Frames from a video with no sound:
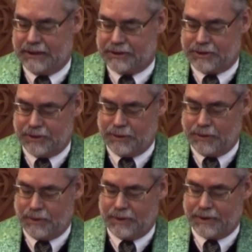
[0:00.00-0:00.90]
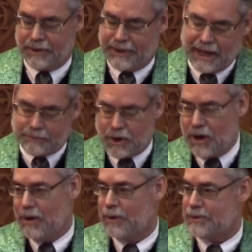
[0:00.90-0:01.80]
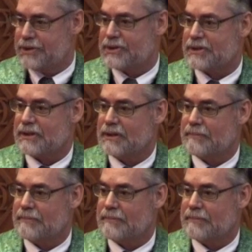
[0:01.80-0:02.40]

to "they rose